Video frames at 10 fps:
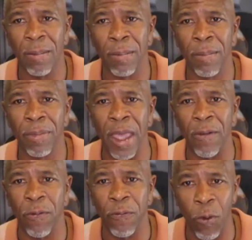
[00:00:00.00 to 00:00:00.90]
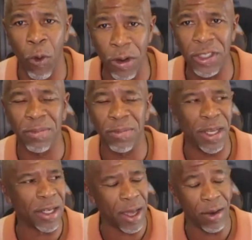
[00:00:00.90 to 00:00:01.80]
that forced me
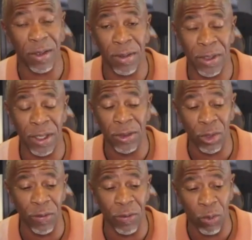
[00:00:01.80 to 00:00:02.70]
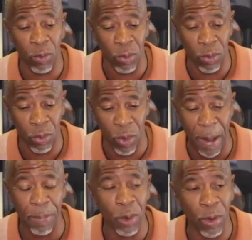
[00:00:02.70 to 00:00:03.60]
to sort of
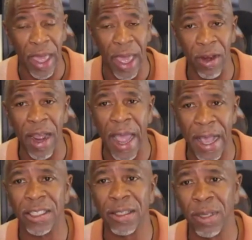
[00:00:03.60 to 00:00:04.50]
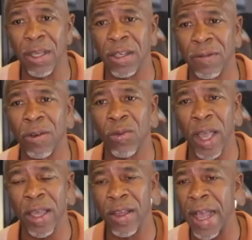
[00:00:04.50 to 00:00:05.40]
grapple with, there has to be a different way.
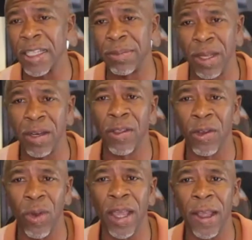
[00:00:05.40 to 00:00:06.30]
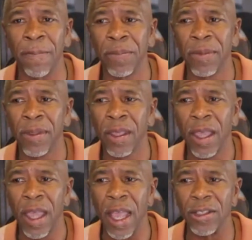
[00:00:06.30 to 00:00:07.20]
There has to be another way.
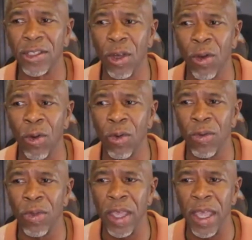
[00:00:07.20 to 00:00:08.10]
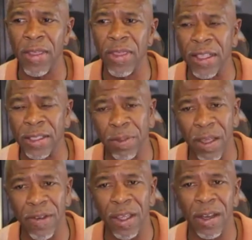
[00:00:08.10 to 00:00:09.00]
And so in this
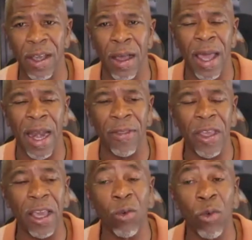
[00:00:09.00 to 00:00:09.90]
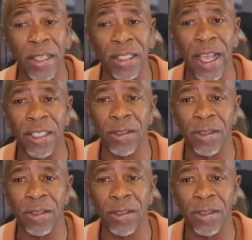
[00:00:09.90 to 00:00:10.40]
pivot, and I think it resonates,